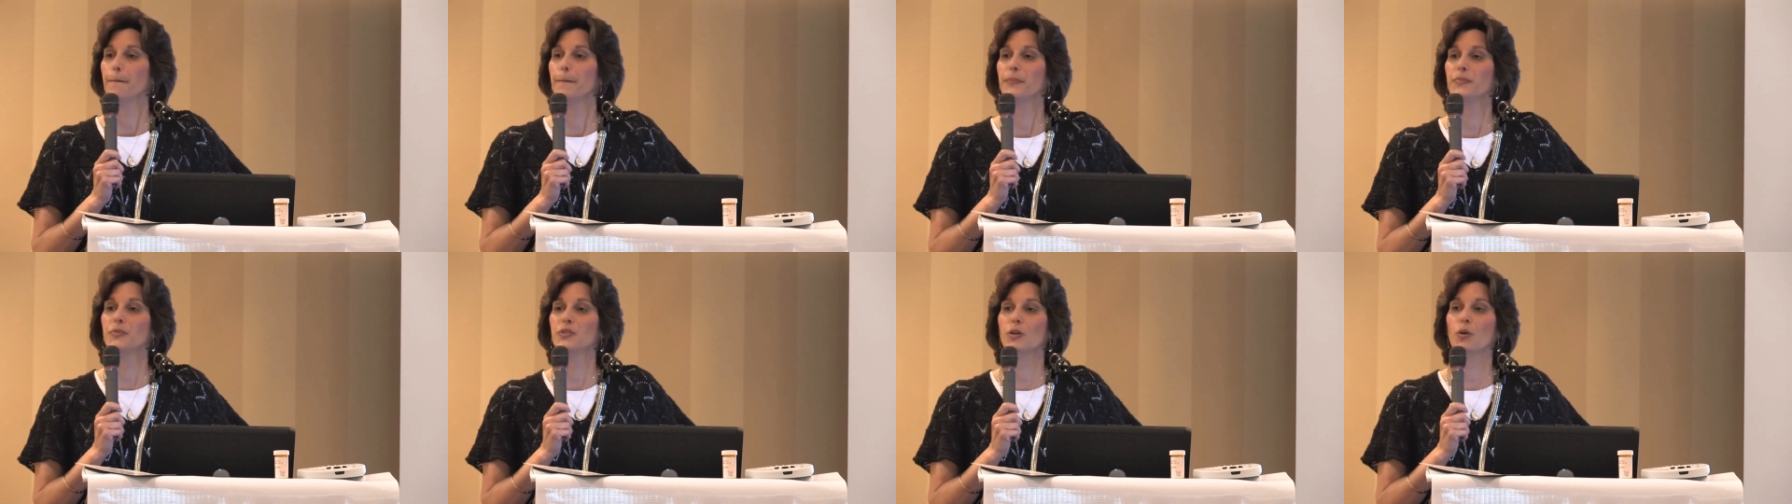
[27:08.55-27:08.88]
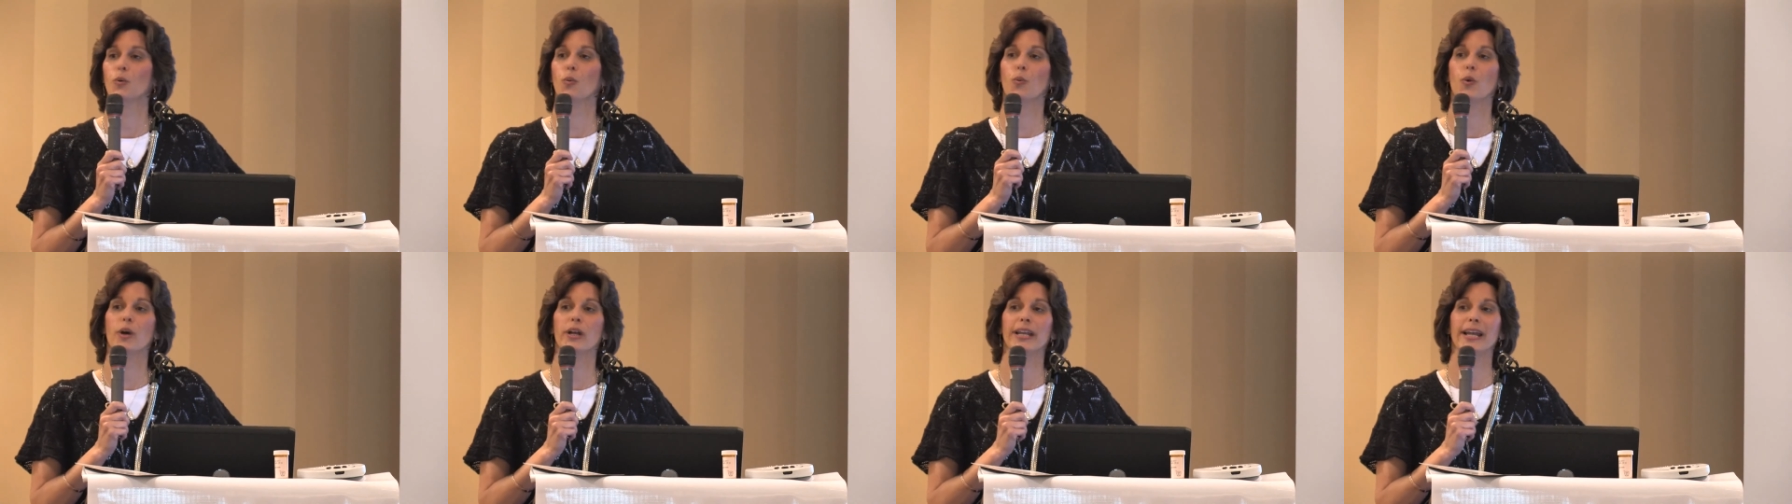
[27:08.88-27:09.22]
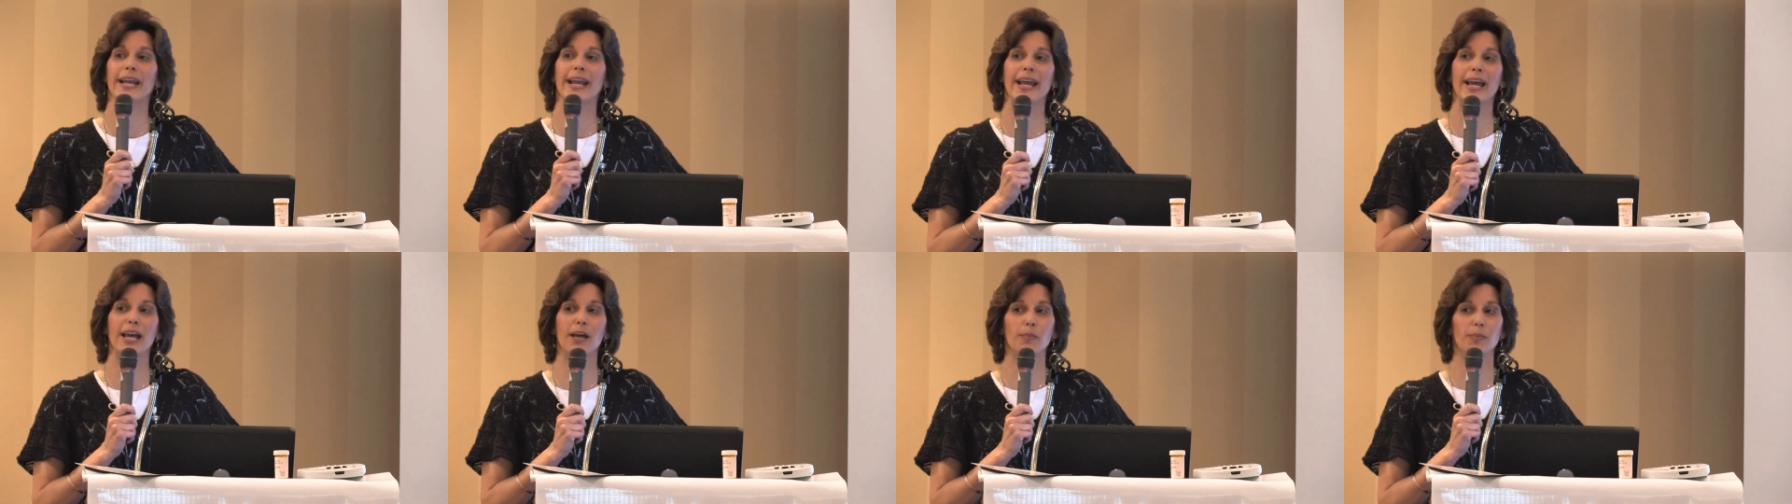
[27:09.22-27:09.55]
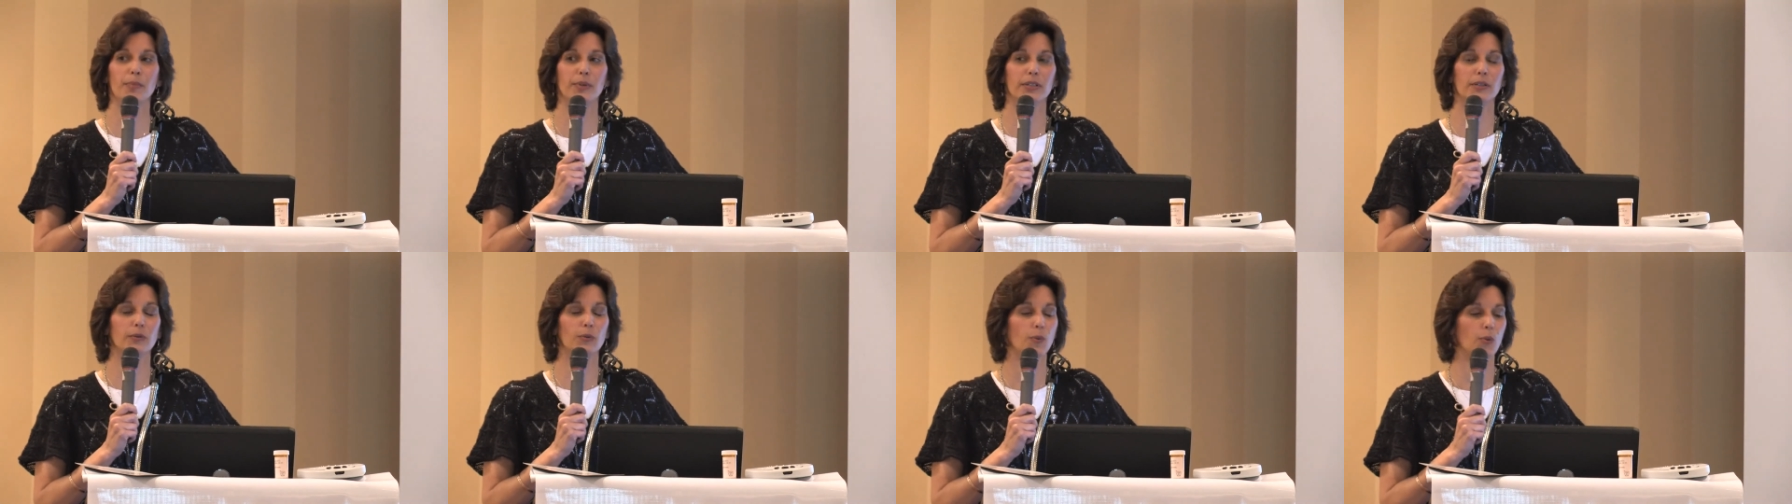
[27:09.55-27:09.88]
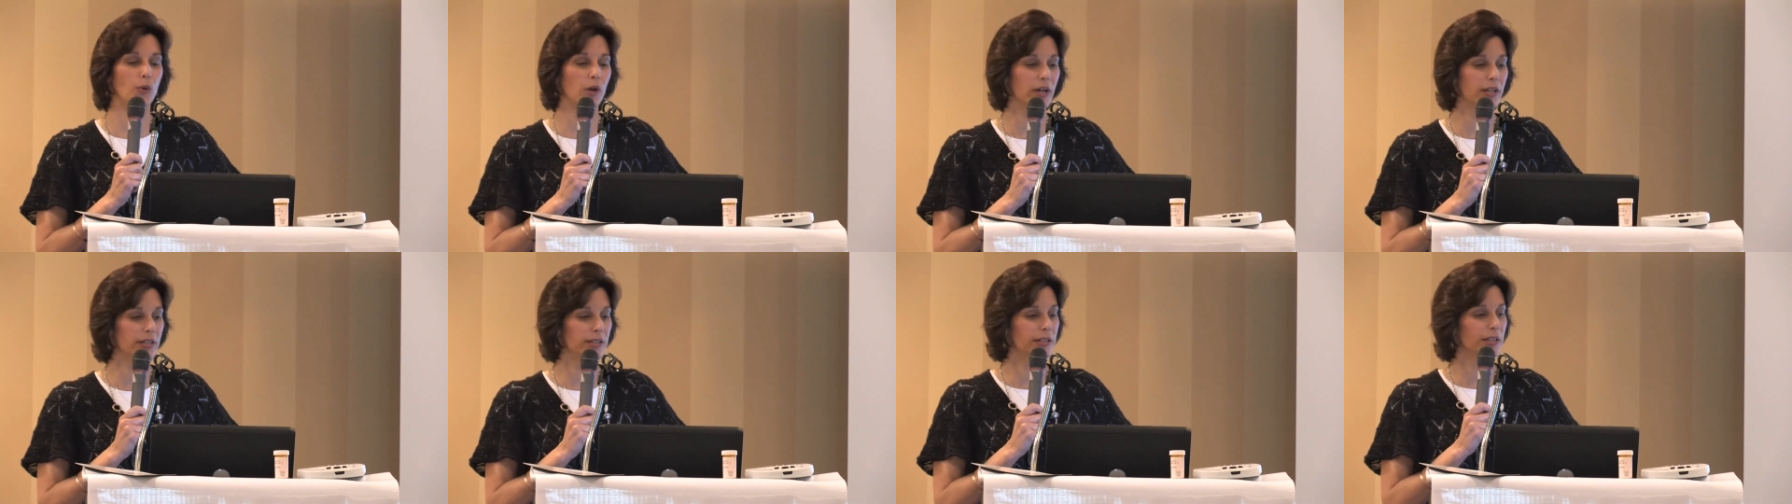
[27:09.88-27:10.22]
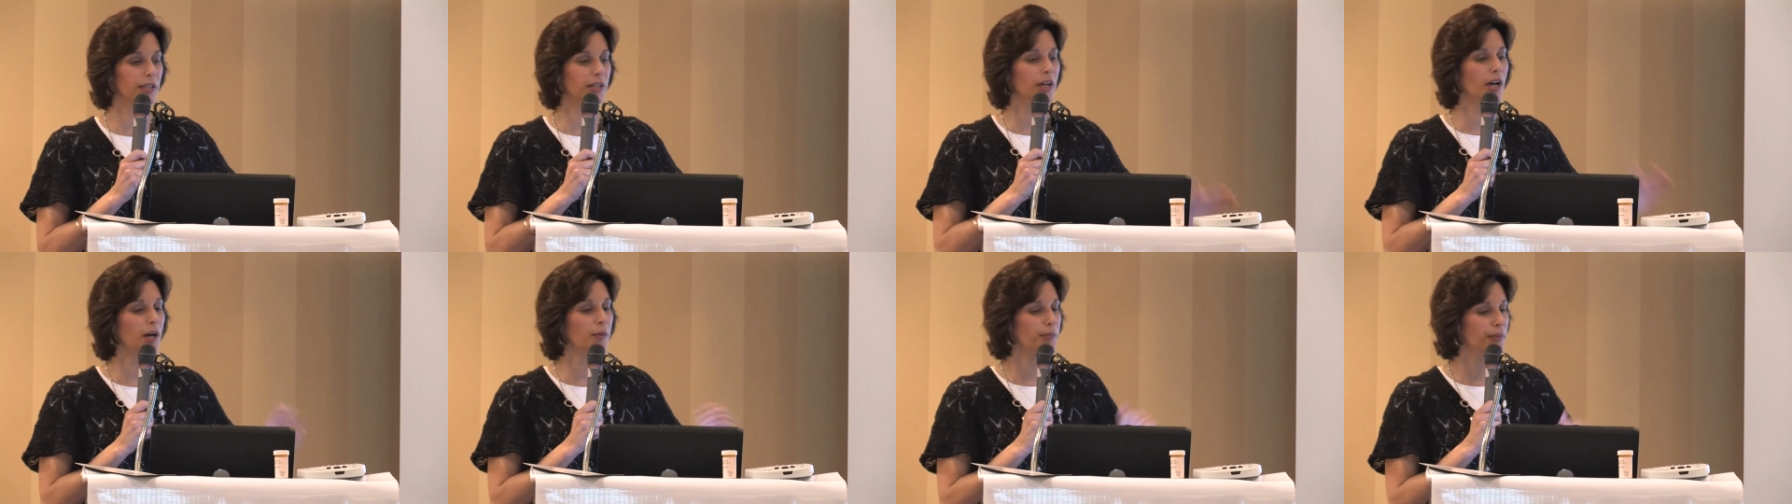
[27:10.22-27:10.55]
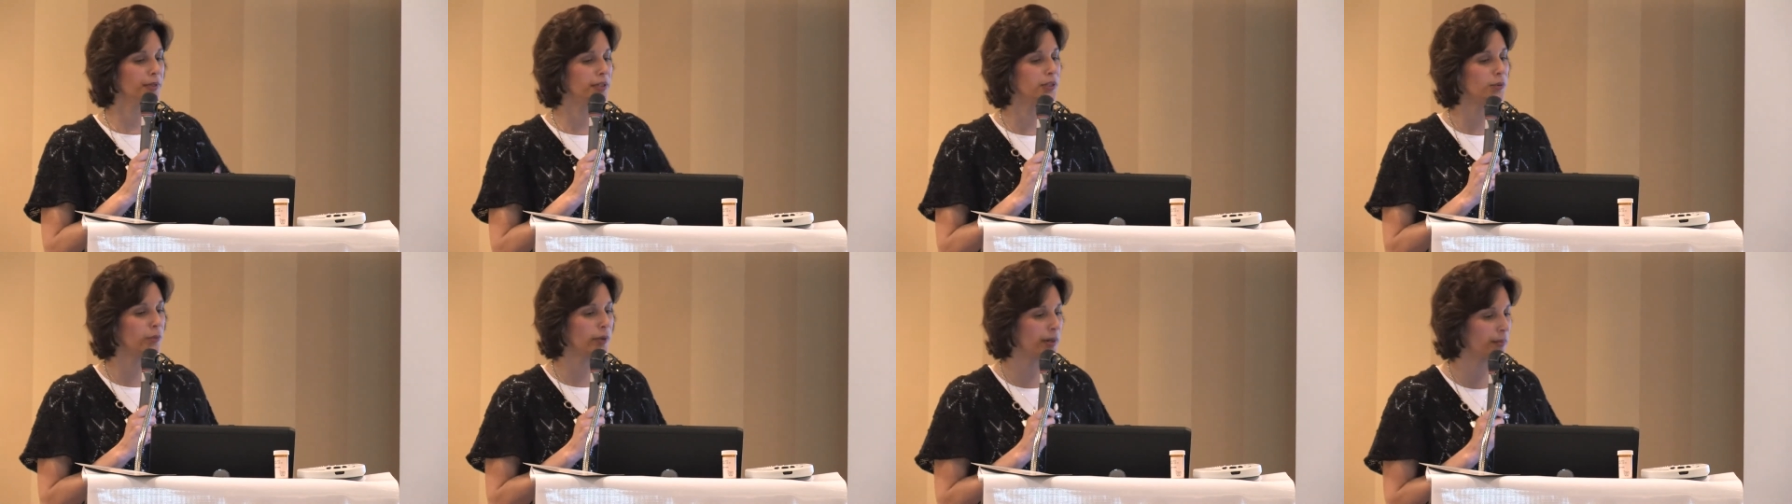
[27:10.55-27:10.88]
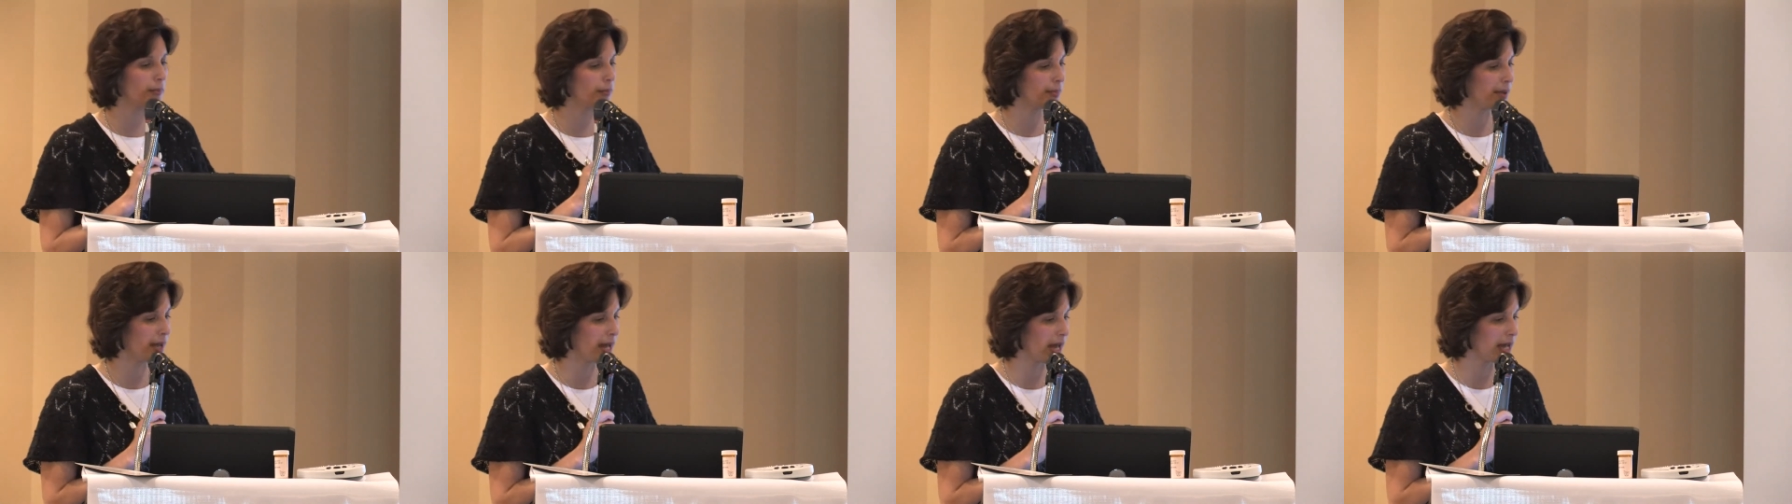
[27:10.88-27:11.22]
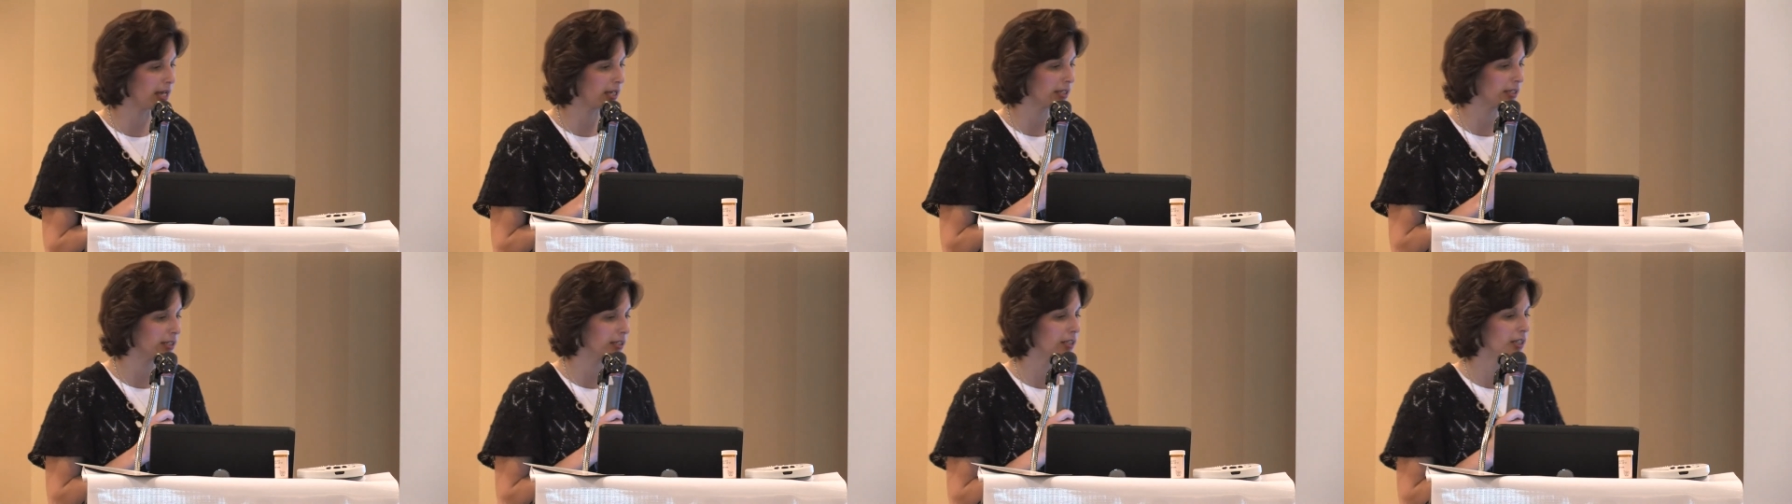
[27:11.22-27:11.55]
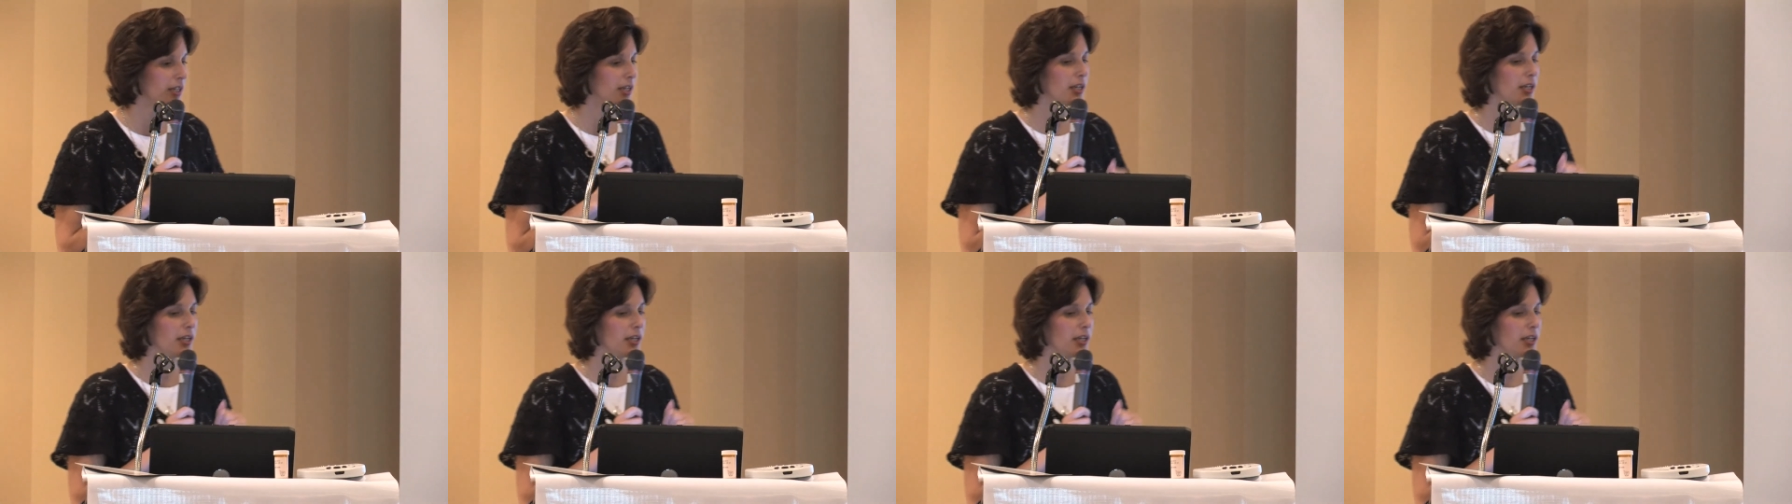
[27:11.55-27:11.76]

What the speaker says: So what happened was the company went back,